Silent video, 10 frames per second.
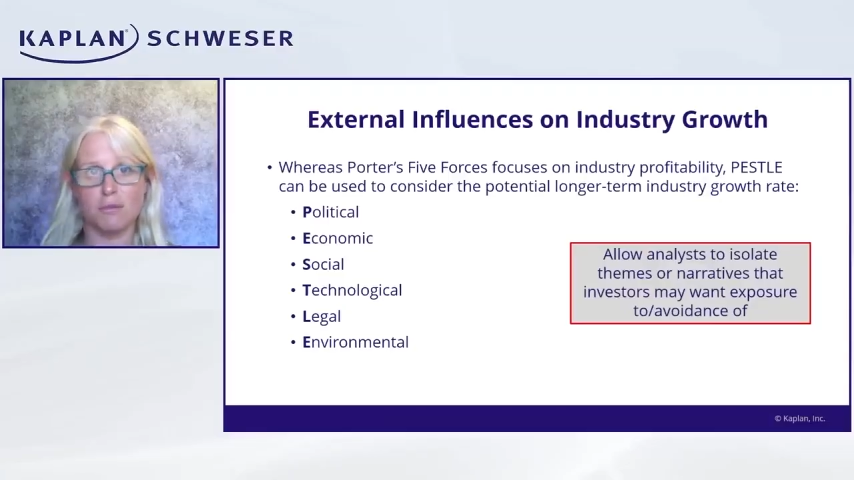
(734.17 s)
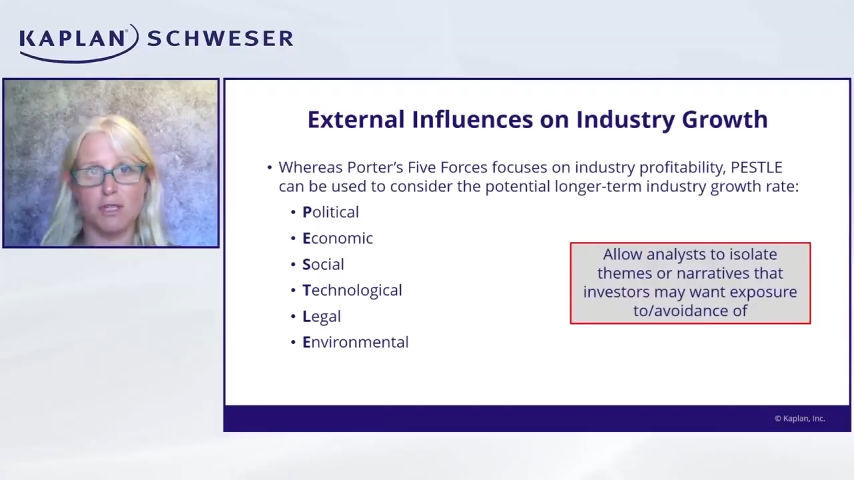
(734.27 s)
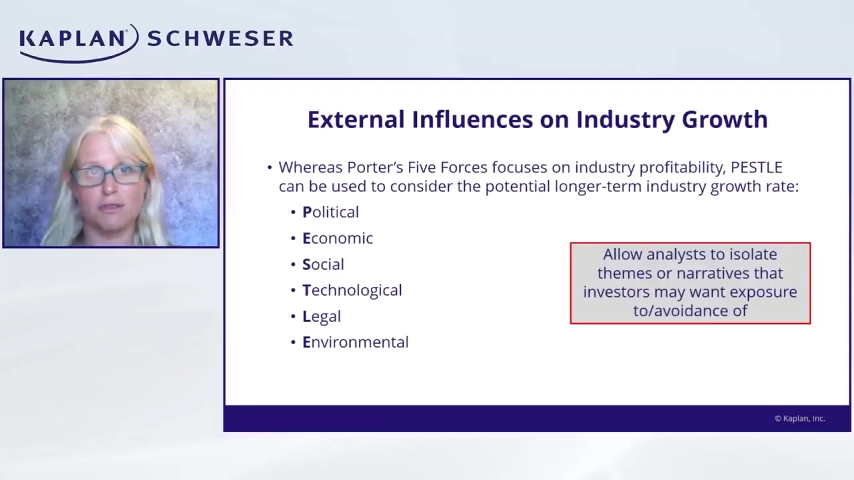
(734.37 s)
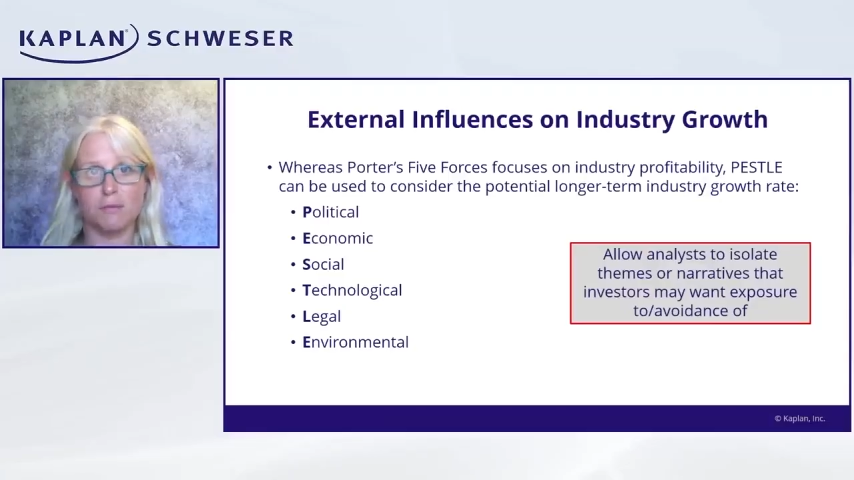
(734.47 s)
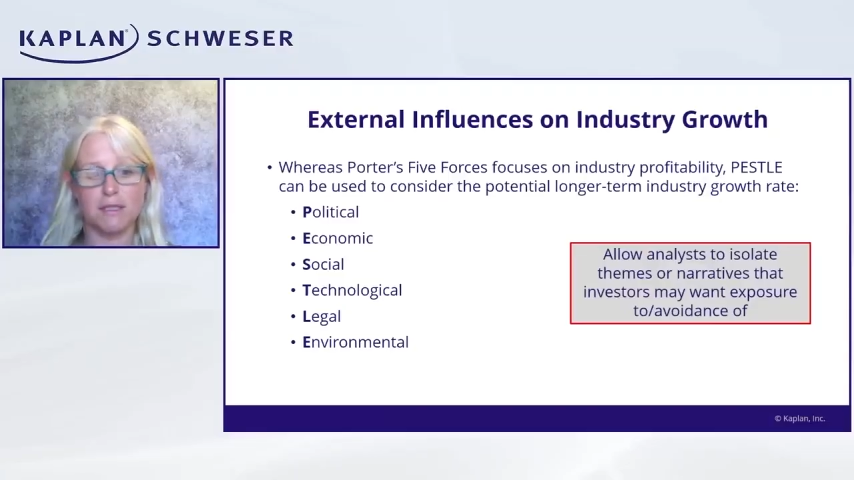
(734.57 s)

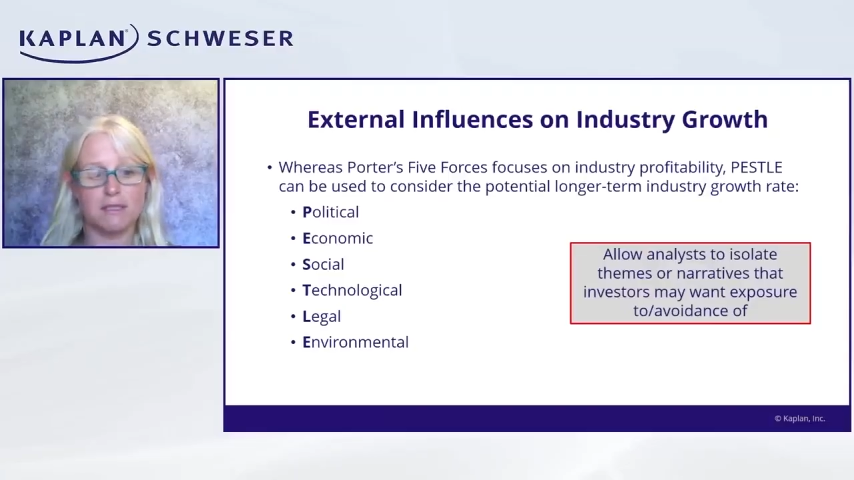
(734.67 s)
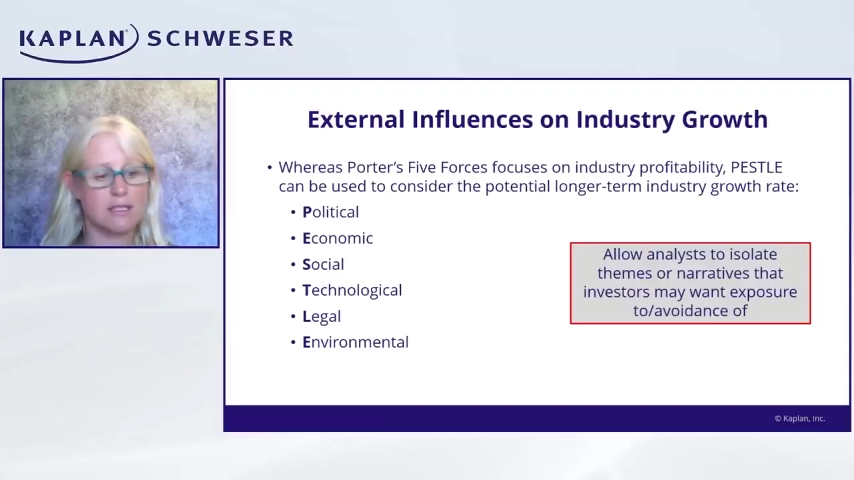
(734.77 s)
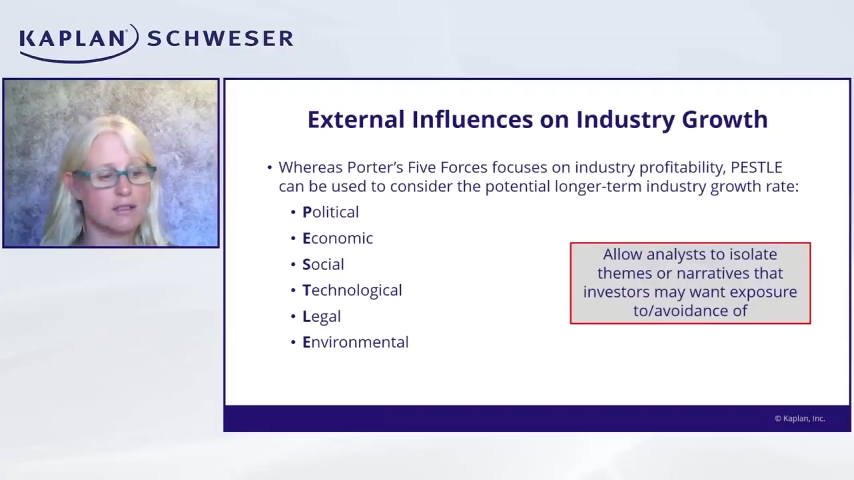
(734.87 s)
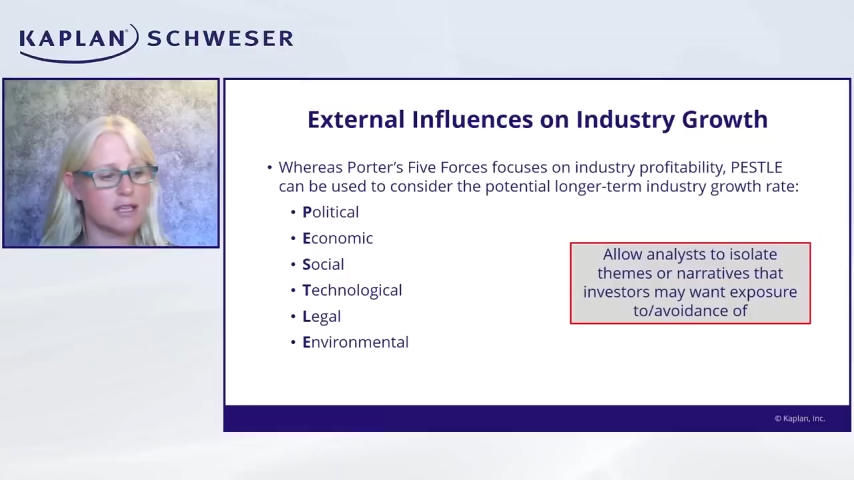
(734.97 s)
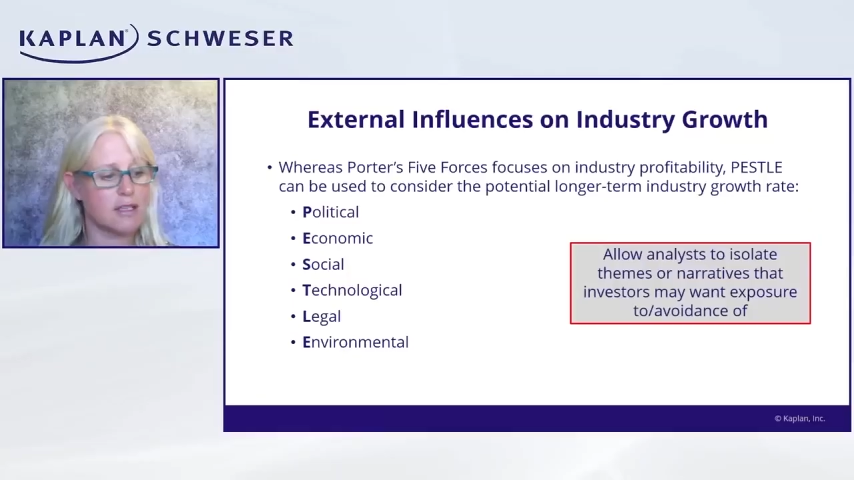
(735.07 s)
movements
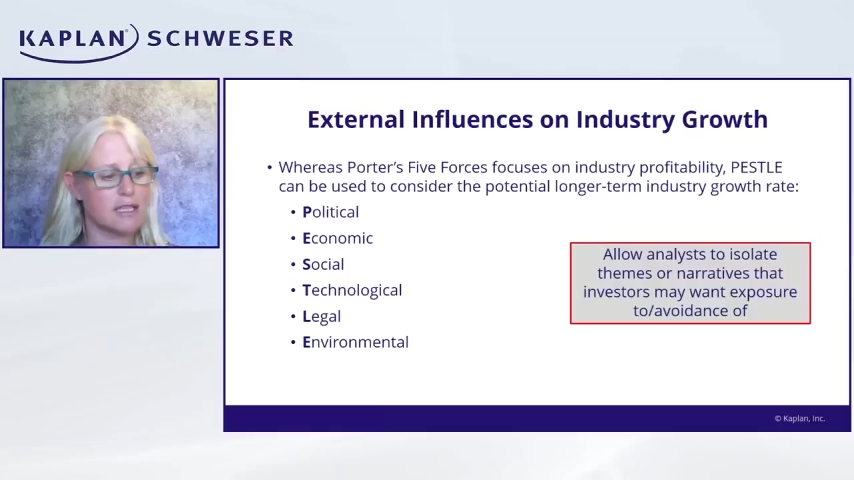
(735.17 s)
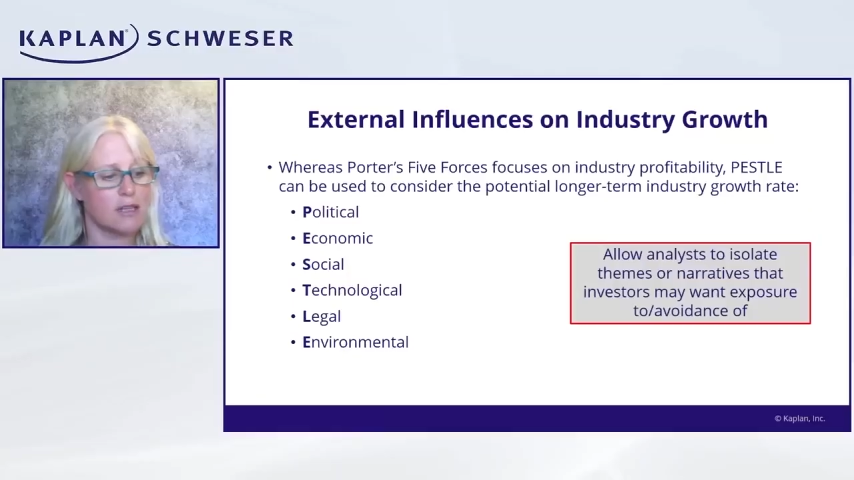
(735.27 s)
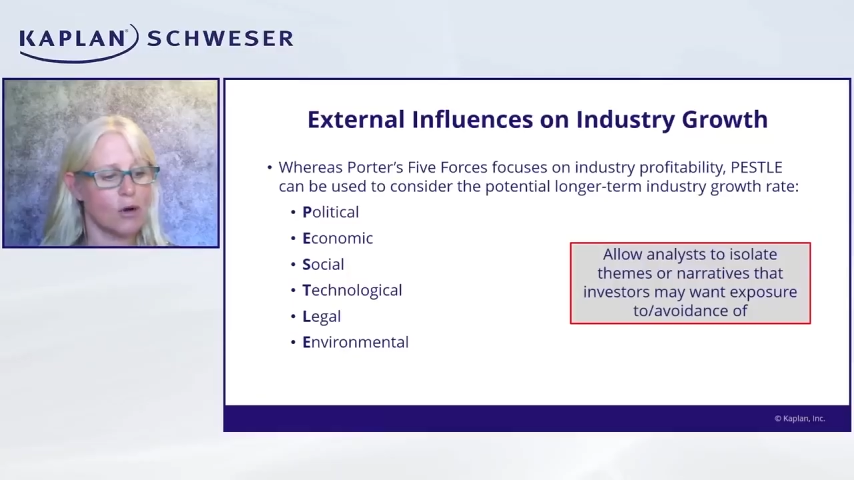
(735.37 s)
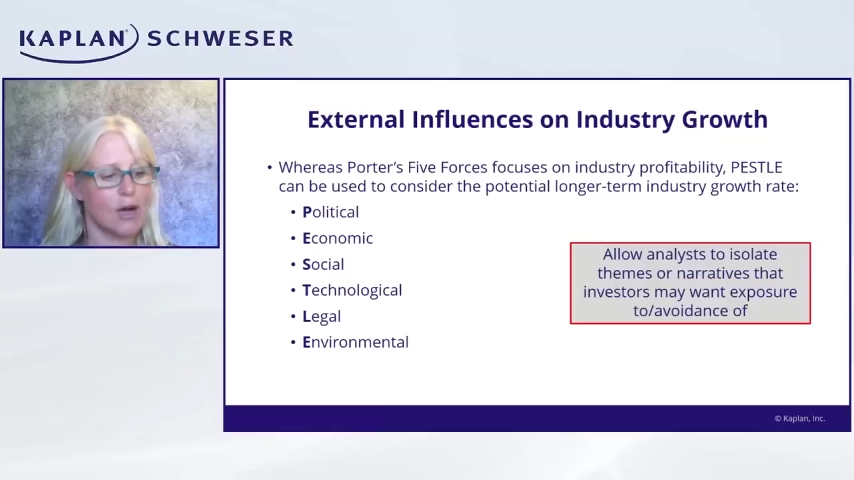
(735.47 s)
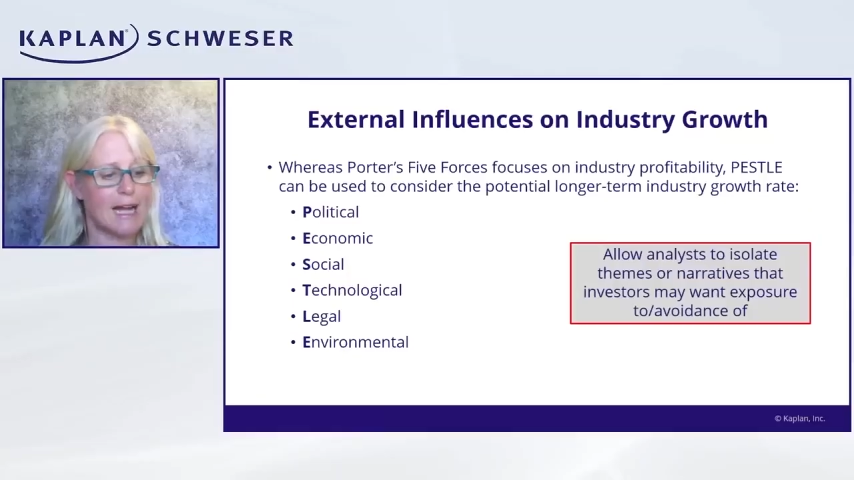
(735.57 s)
and certainly
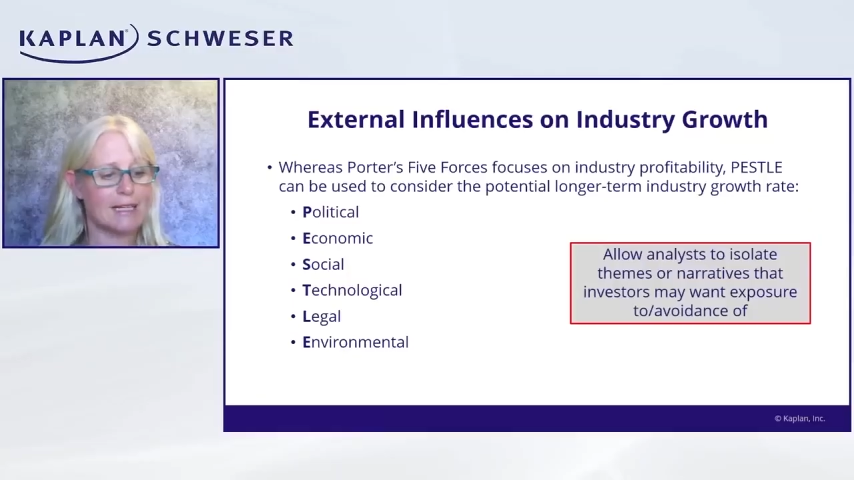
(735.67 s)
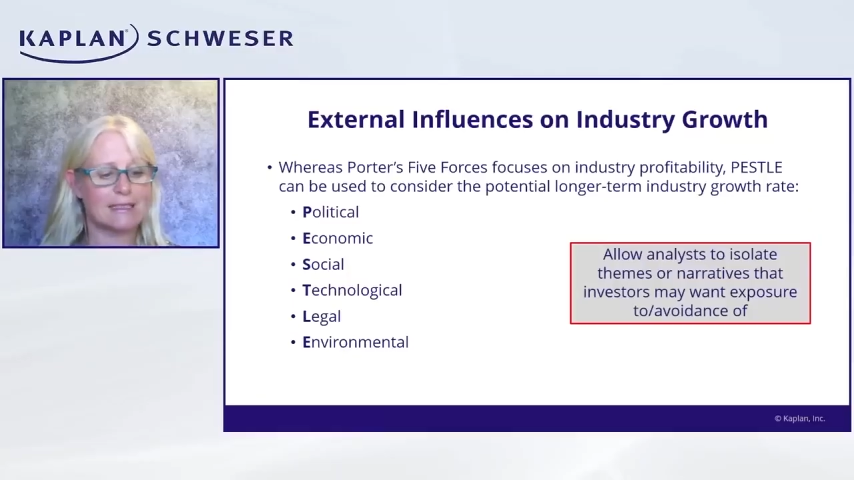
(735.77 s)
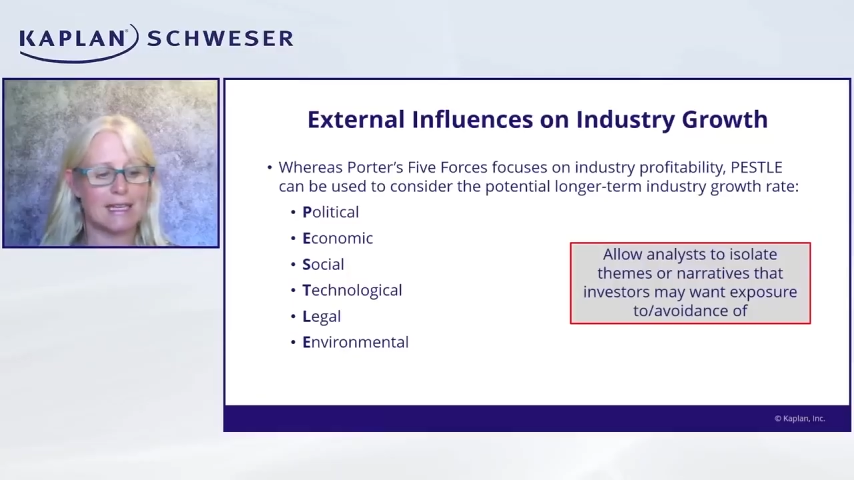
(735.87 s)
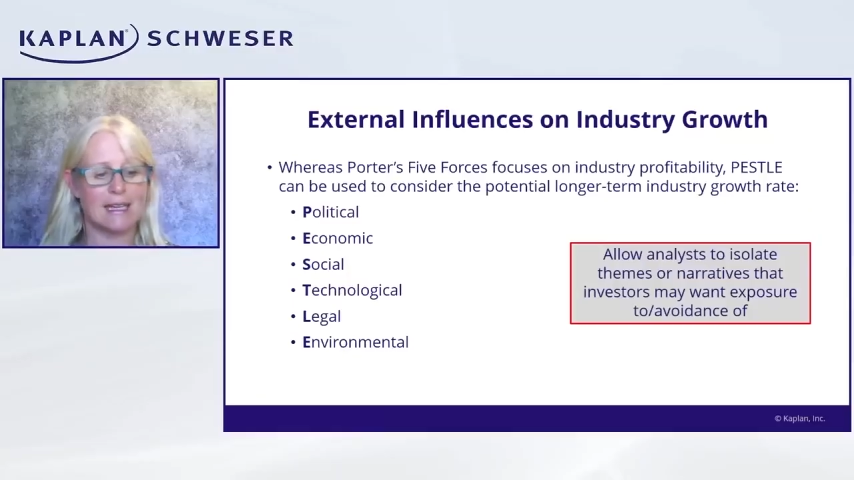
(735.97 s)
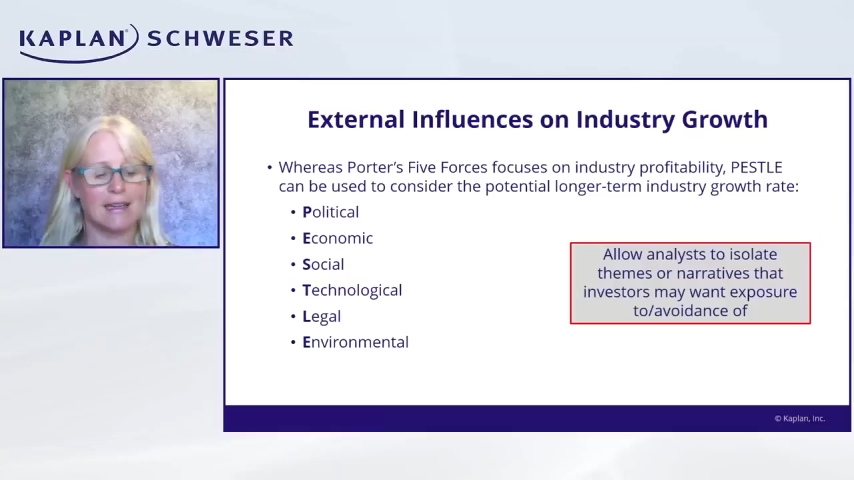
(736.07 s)
not
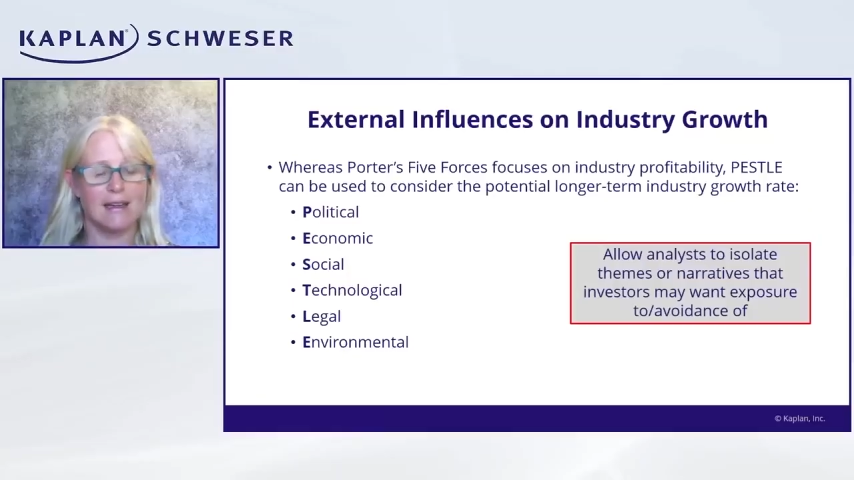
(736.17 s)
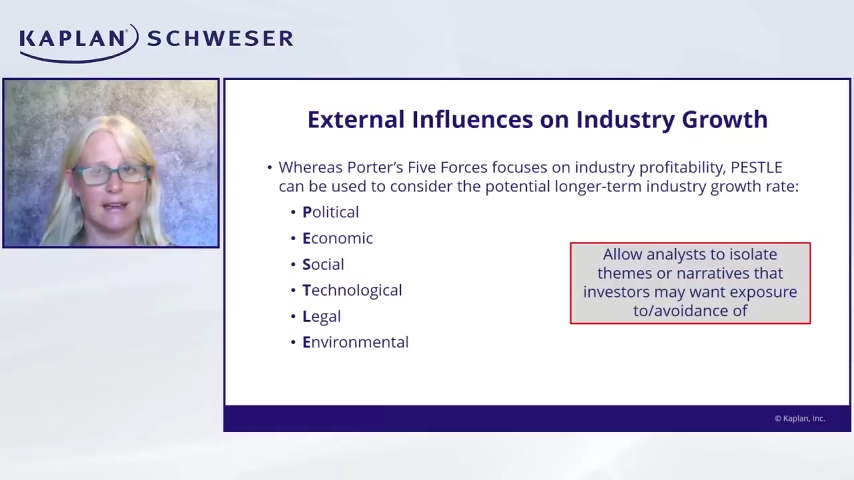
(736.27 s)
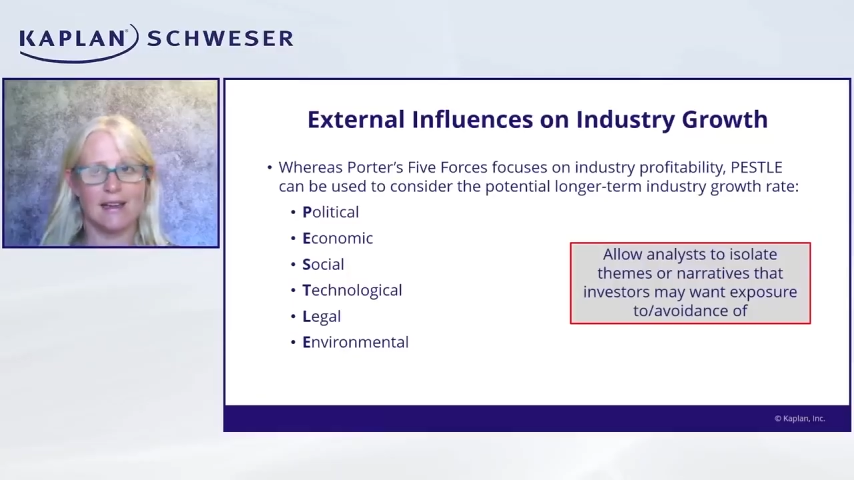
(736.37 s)
acting